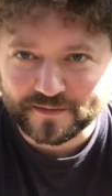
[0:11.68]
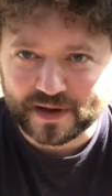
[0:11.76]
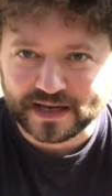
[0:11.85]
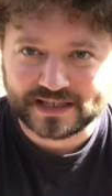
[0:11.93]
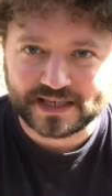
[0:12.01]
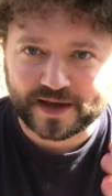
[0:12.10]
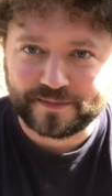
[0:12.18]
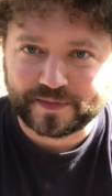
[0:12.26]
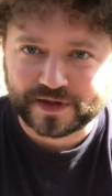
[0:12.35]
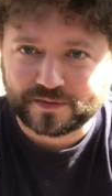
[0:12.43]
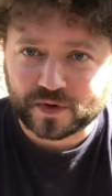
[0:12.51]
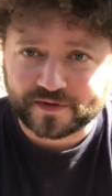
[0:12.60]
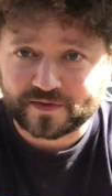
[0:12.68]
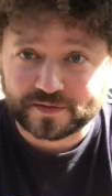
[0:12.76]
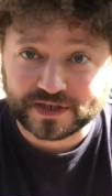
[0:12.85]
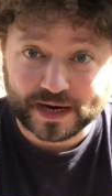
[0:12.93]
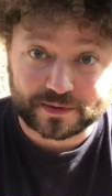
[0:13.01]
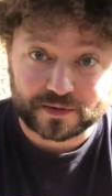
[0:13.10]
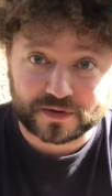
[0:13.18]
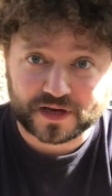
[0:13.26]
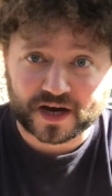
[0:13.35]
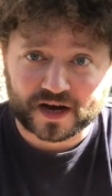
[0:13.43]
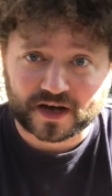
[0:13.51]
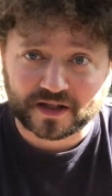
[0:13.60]
met um, this wonderful chap called
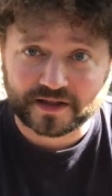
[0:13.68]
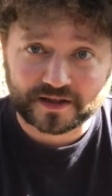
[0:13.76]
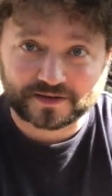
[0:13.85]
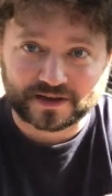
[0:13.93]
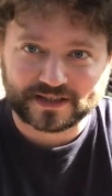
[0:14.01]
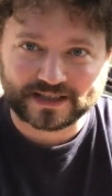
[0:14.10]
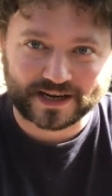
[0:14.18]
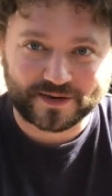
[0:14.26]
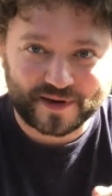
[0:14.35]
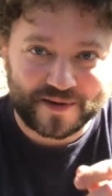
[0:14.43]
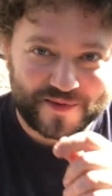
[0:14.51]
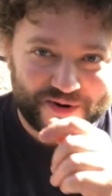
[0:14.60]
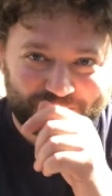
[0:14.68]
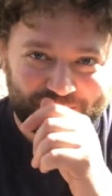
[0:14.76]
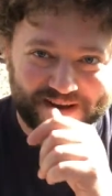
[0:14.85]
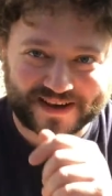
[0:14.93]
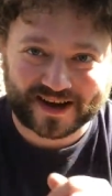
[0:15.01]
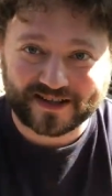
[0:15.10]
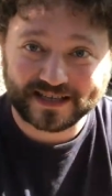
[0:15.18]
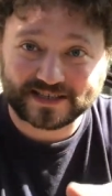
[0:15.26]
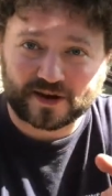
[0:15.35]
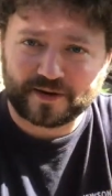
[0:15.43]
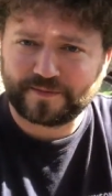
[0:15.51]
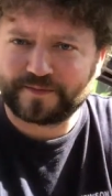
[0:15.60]
Carl. I'm going to tell you a bit more about Carl. He's
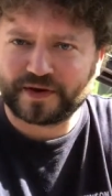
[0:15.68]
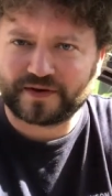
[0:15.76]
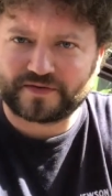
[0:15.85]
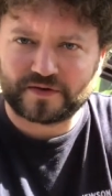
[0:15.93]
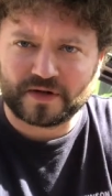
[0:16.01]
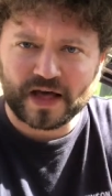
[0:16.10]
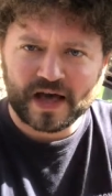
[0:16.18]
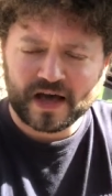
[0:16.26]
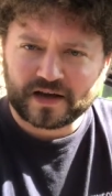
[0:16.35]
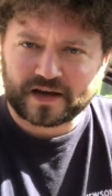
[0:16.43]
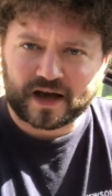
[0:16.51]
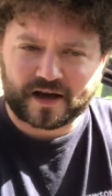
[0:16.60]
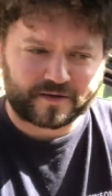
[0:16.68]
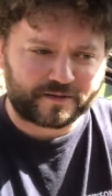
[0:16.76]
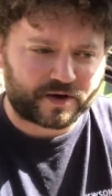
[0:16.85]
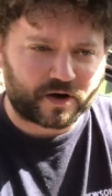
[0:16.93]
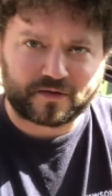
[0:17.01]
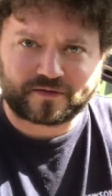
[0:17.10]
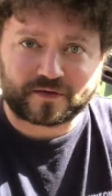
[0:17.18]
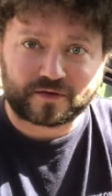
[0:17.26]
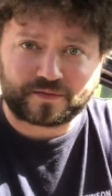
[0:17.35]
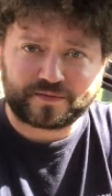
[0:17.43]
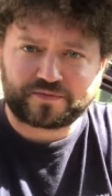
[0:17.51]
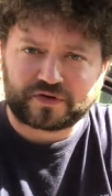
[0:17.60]
got a beautiful uh, golf called
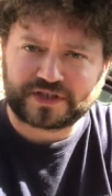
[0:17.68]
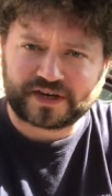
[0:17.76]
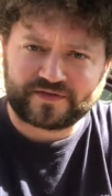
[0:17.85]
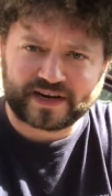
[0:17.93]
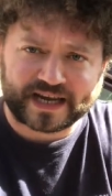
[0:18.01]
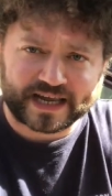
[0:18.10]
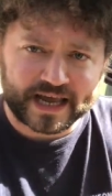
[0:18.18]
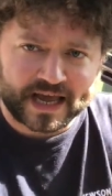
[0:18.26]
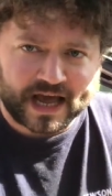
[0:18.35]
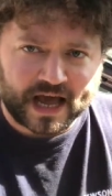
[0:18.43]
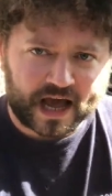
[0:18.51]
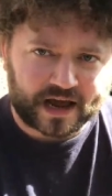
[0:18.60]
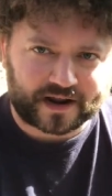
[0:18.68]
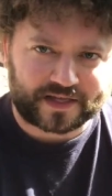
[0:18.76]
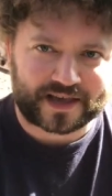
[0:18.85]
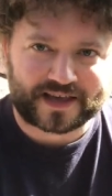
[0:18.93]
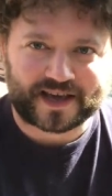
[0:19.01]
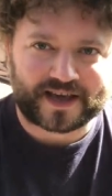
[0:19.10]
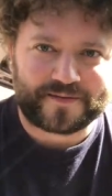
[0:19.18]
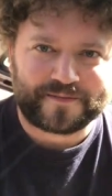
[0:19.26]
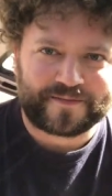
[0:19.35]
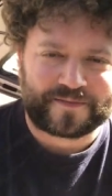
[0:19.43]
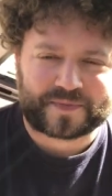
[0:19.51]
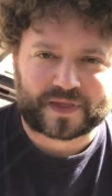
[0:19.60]
Project Vinny. I think uh,
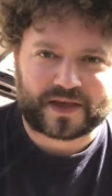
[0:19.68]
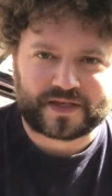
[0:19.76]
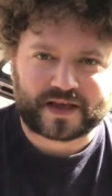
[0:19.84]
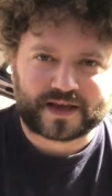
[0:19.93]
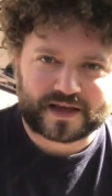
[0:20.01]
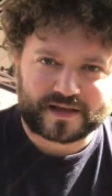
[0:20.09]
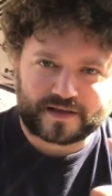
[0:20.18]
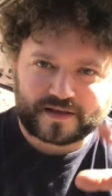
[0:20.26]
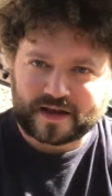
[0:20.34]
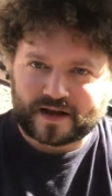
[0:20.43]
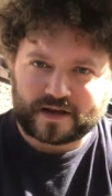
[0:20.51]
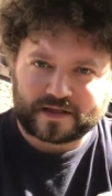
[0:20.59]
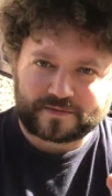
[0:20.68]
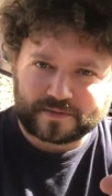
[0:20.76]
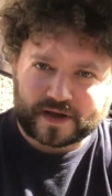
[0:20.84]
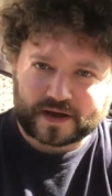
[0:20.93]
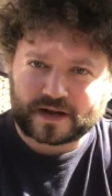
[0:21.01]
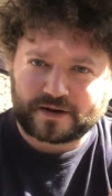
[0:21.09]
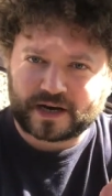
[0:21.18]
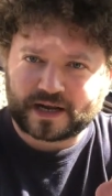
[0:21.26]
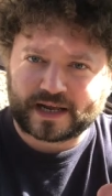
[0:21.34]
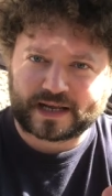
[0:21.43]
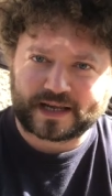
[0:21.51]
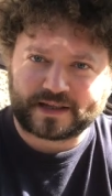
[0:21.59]
I think I'll include a
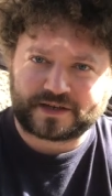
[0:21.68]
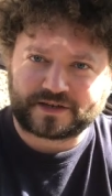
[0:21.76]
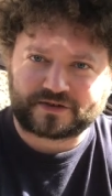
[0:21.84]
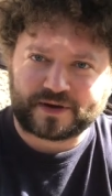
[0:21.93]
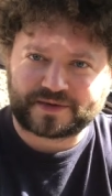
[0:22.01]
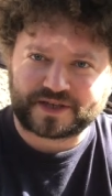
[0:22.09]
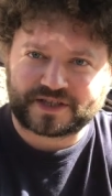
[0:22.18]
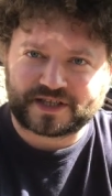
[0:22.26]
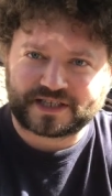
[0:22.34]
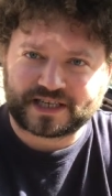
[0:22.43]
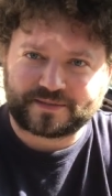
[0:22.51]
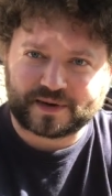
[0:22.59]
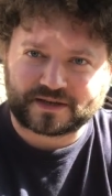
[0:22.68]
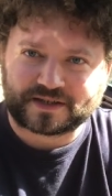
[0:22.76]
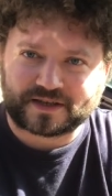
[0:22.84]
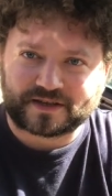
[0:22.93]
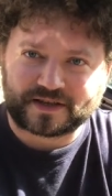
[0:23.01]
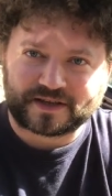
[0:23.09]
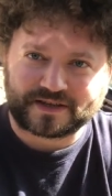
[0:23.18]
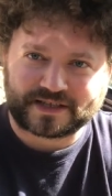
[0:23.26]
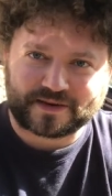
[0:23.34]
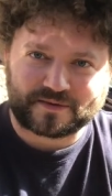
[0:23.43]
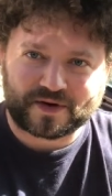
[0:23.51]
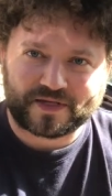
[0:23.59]
link in the description to this email so that you can
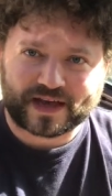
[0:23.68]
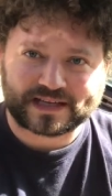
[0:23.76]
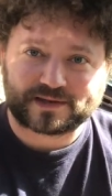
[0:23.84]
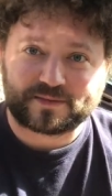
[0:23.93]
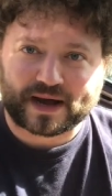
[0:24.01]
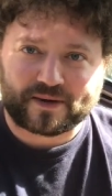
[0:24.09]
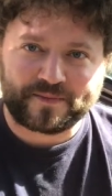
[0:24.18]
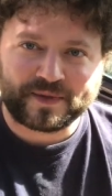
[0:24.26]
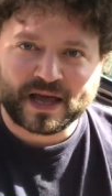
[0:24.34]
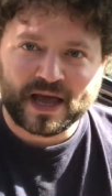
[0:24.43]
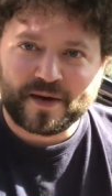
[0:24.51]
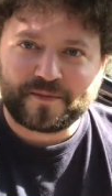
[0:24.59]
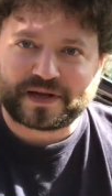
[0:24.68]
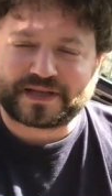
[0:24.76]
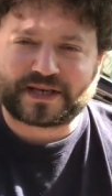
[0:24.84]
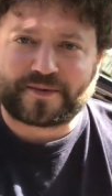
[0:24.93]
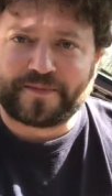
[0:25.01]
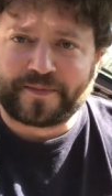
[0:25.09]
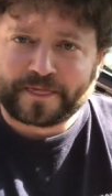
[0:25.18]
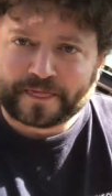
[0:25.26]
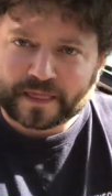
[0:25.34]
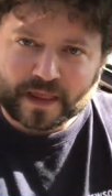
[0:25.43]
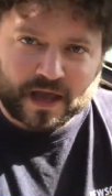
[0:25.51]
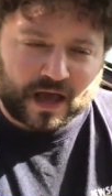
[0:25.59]
see what that's about. But um,
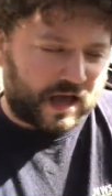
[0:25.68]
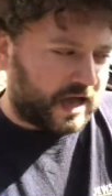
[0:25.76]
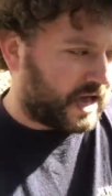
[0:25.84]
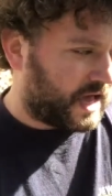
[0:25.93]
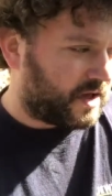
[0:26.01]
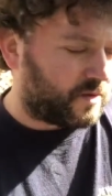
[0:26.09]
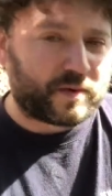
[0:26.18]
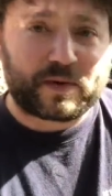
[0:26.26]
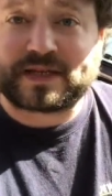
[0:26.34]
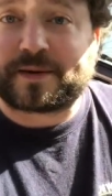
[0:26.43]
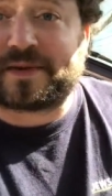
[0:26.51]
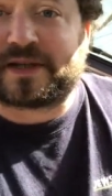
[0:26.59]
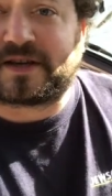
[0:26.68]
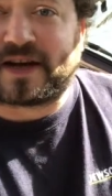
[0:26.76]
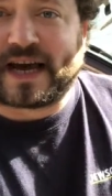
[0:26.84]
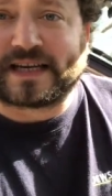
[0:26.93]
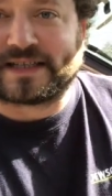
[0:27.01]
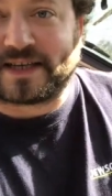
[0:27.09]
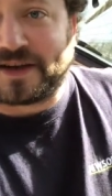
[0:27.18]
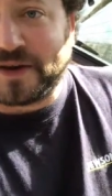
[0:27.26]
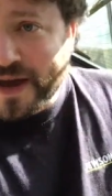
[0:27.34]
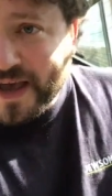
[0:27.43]
we went up in the Daihatsu,